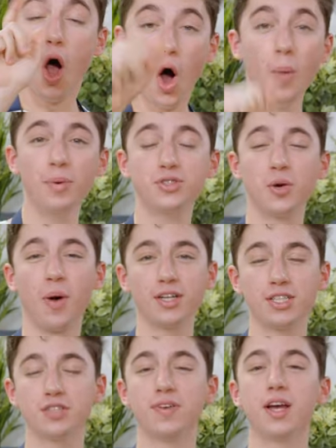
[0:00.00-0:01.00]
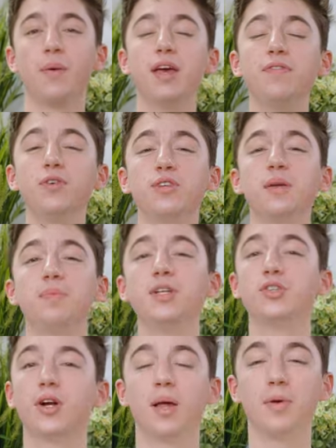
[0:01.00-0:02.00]
Hope you enjoyed watching this video. If you did, be
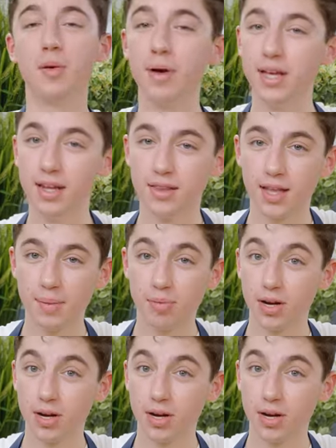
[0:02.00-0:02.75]
sure to let me know by hitting the like